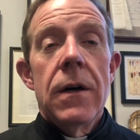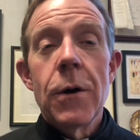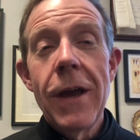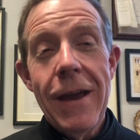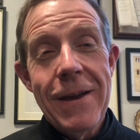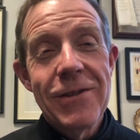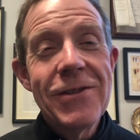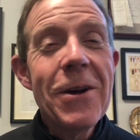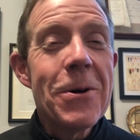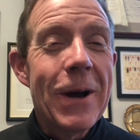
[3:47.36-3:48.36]
Okay,
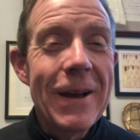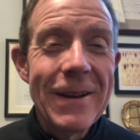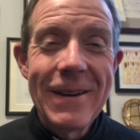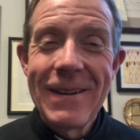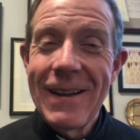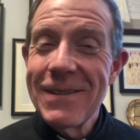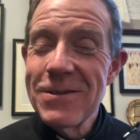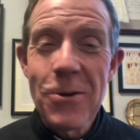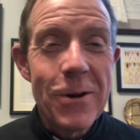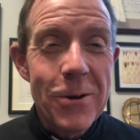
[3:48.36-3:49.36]
so the
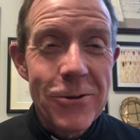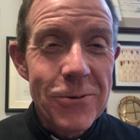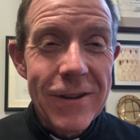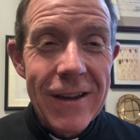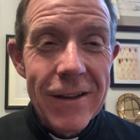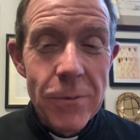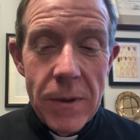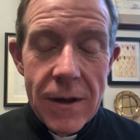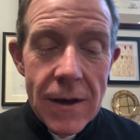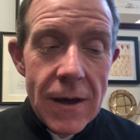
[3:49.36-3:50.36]
story always really gets
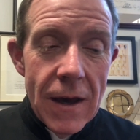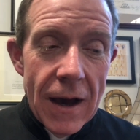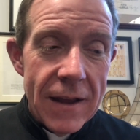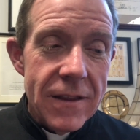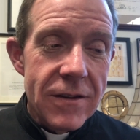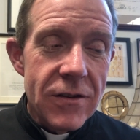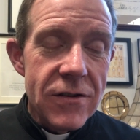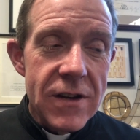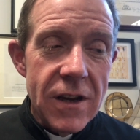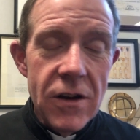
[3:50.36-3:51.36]
me.
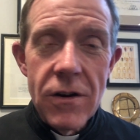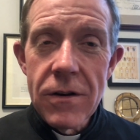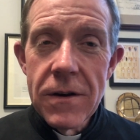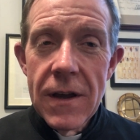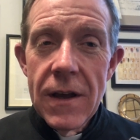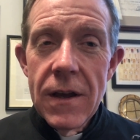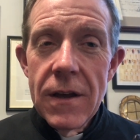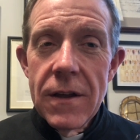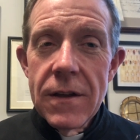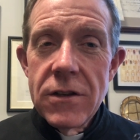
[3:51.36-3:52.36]
Just to hear
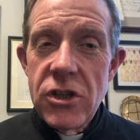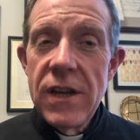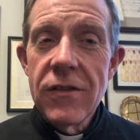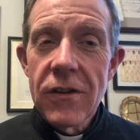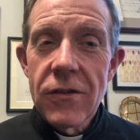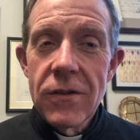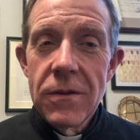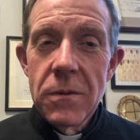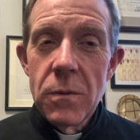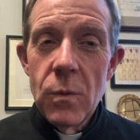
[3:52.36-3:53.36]
Jesus
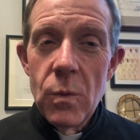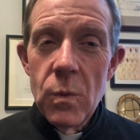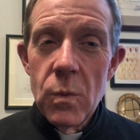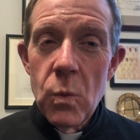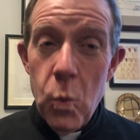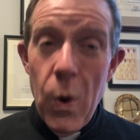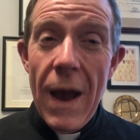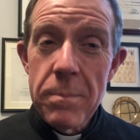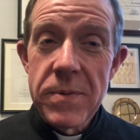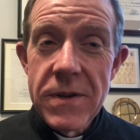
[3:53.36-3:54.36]

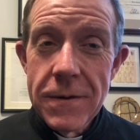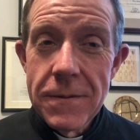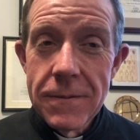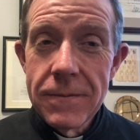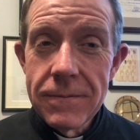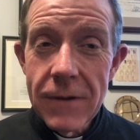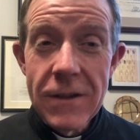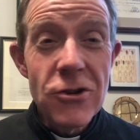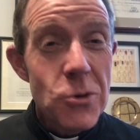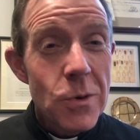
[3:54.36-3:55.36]
wept, right?
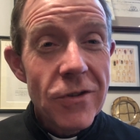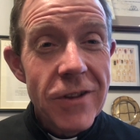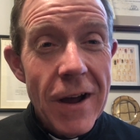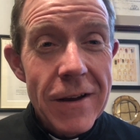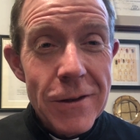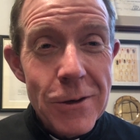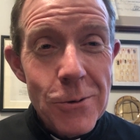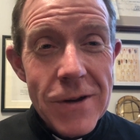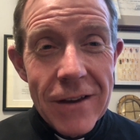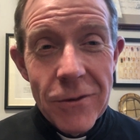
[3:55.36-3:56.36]
The shortest line in the New
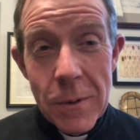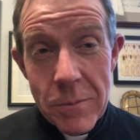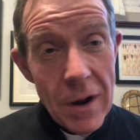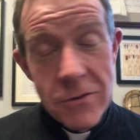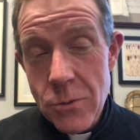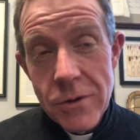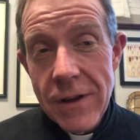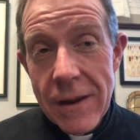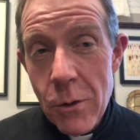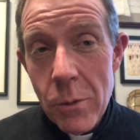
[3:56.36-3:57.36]
Testament, probably the shortest
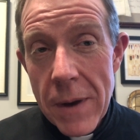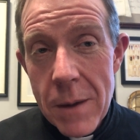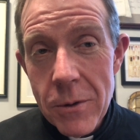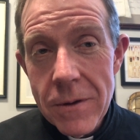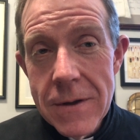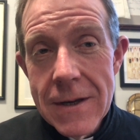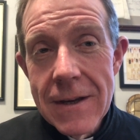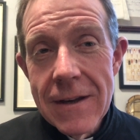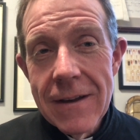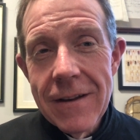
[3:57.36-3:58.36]
line in the whole Bible.
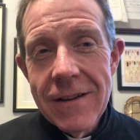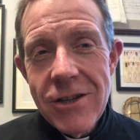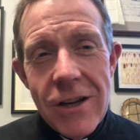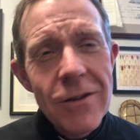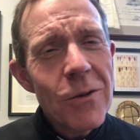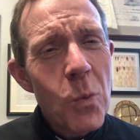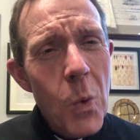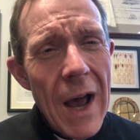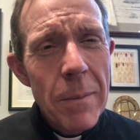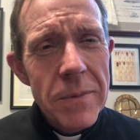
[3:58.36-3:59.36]
Jesus
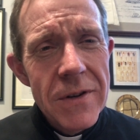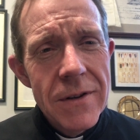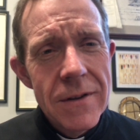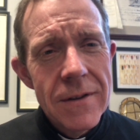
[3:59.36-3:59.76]
wept